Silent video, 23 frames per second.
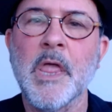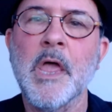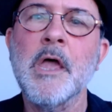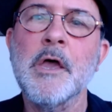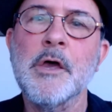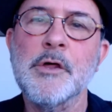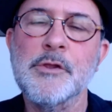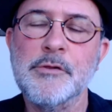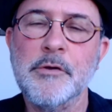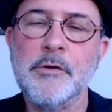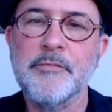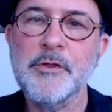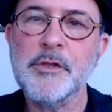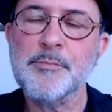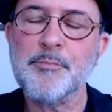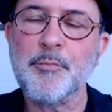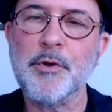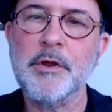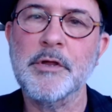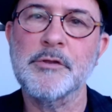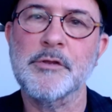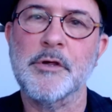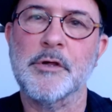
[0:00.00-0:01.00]
So this
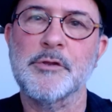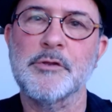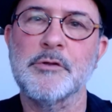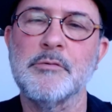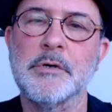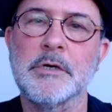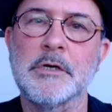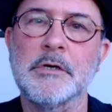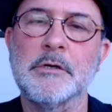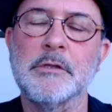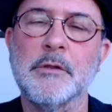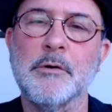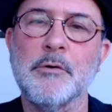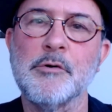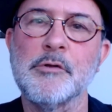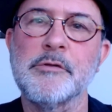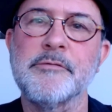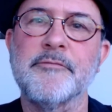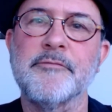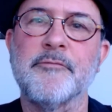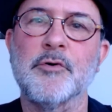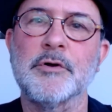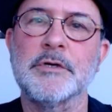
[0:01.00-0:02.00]
brings us to a close
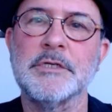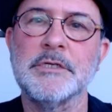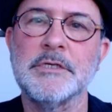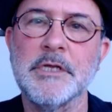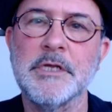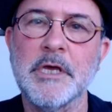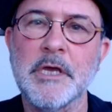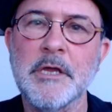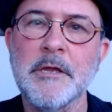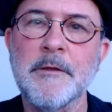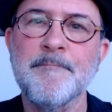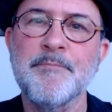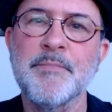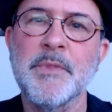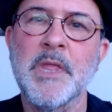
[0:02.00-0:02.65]
for today,